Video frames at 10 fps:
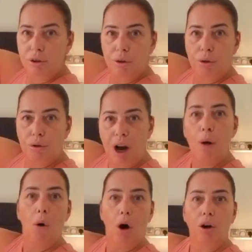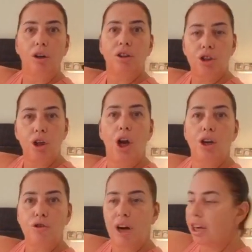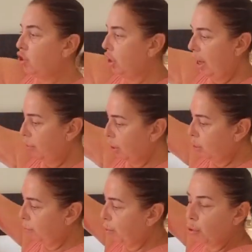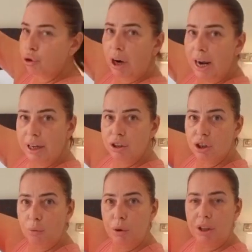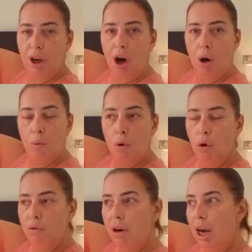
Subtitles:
throw on shirt dress, you know, you could put trainers on with it. I wore